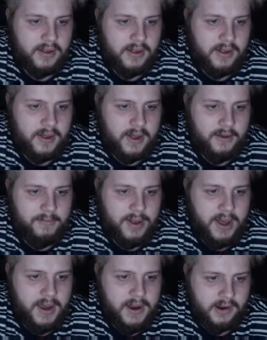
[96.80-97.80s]

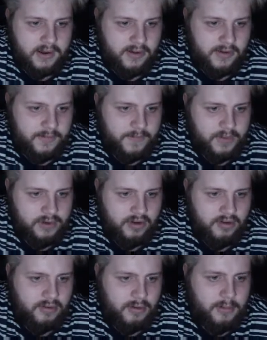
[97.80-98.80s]
Perks,
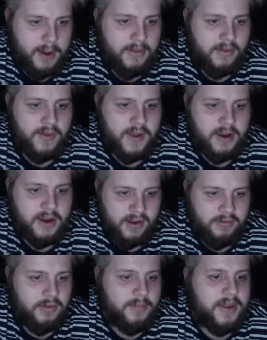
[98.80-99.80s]
dressing room atmosphere,
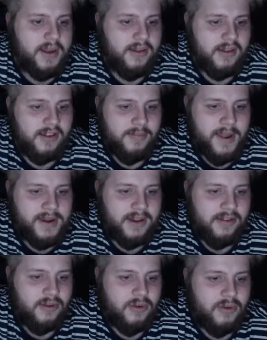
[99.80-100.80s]
transfer updates, expanded
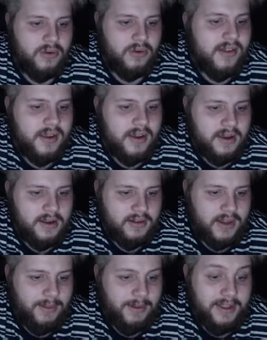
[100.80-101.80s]
stories,
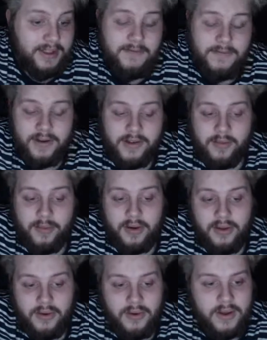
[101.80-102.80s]
dynamic tifo, that's pretty
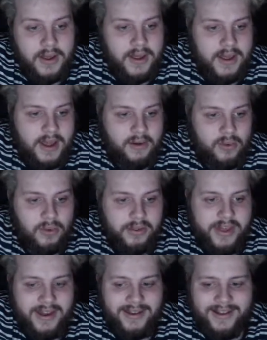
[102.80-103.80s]
cool, and
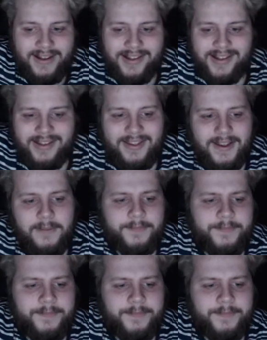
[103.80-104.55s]
authenticity.